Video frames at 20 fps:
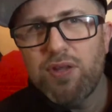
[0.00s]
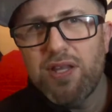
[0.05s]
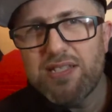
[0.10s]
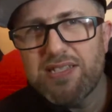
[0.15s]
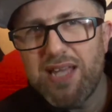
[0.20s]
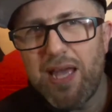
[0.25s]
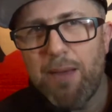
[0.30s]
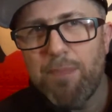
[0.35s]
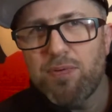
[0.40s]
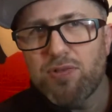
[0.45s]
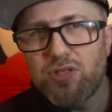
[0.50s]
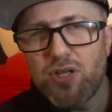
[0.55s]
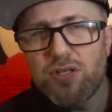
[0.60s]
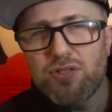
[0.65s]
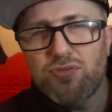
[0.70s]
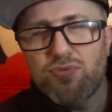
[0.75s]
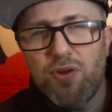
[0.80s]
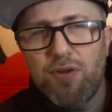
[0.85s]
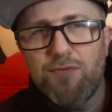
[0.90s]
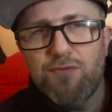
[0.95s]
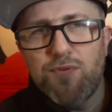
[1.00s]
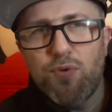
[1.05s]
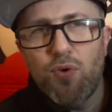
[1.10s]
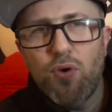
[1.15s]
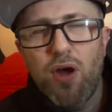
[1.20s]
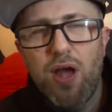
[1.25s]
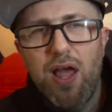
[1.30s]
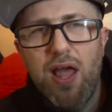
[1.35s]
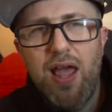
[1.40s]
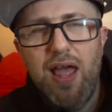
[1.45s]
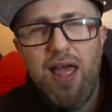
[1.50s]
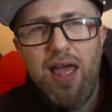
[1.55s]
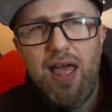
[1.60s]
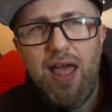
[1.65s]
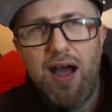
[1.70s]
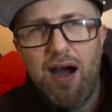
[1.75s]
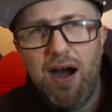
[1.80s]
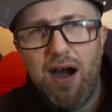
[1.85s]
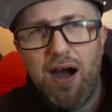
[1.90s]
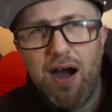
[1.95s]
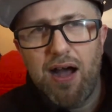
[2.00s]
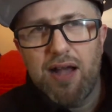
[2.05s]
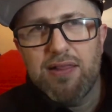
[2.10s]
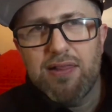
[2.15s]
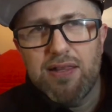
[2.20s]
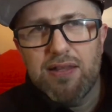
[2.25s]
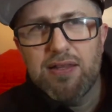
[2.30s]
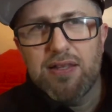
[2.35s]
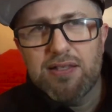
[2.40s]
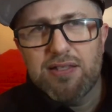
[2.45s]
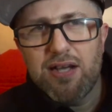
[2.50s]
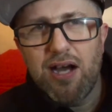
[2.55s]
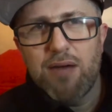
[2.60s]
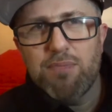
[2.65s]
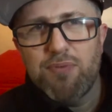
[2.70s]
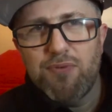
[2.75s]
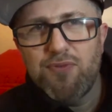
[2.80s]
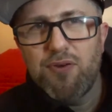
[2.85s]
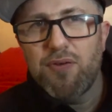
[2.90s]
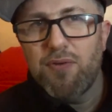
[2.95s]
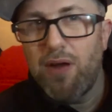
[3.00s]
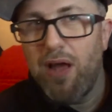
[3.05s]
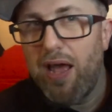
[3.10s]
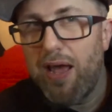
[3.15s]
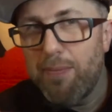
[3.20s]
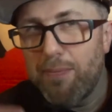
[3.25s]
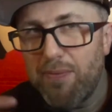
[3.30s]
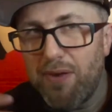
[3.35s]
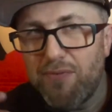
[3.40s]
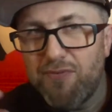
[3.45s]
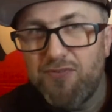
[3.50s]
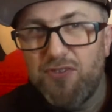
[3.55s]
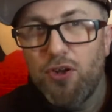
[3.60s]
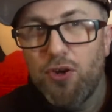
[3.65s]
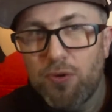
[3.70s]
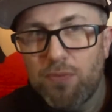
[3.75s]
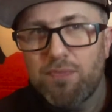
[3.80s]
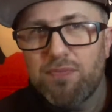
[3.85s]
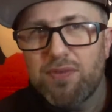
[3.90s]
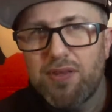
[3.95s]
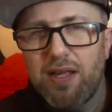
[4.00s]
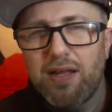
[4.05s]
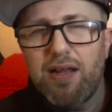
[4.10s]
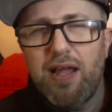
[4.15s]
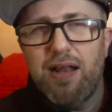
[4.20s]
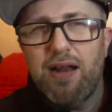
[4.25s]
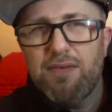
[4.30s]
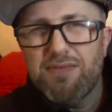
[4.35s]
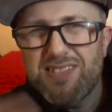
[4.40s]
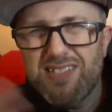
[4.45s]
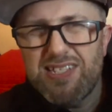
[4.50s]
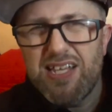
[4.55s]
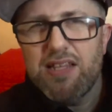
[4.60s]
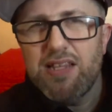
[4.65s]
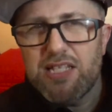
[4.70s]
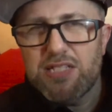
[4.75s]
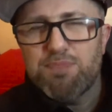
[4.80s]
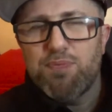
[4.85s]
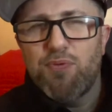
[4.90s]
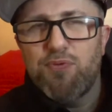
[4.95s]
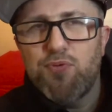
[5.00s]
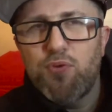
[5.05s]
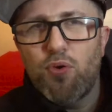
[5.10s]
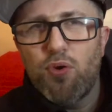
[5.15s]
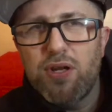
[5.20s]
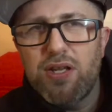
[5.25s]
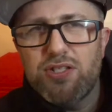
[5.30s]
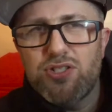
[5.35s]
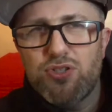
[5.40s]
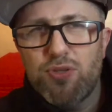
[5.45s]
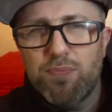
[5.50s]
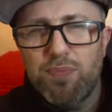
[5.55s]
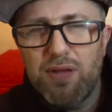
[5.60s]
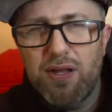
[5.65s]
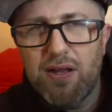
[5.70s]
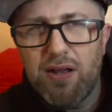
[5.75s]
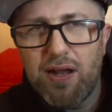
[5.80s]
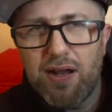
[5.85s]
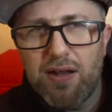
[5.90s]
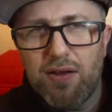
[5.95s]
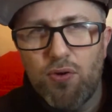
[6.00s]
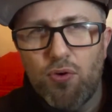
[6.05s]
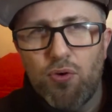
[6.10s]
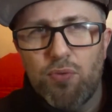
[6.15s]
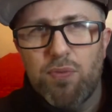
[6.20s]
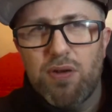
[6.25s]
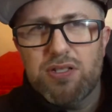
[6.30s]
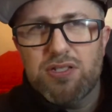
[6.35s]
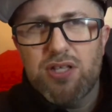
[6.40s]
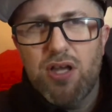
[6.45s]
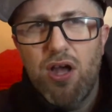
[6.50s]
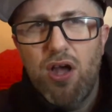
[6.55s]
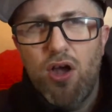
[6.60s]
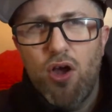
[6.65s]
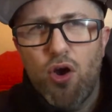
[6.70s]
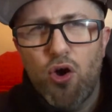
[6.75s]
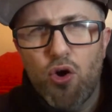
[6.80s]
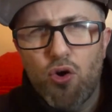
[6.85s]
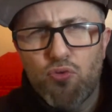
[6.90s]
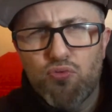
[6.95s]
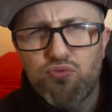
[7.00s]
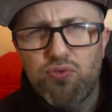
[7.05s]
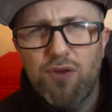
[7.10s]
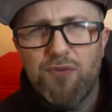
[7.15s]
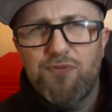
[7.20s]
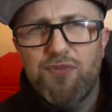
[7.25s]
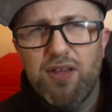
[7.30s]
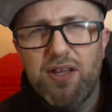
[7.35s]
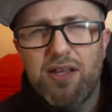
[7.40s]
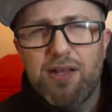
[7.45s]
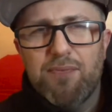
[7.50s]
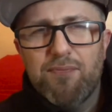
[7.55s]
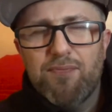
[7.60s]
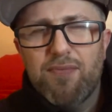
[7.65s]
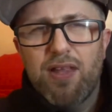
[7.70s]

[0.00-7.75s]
That's episodes 3 and 4. I think the type of film that, and I've said this before, it should be like an almost horrific,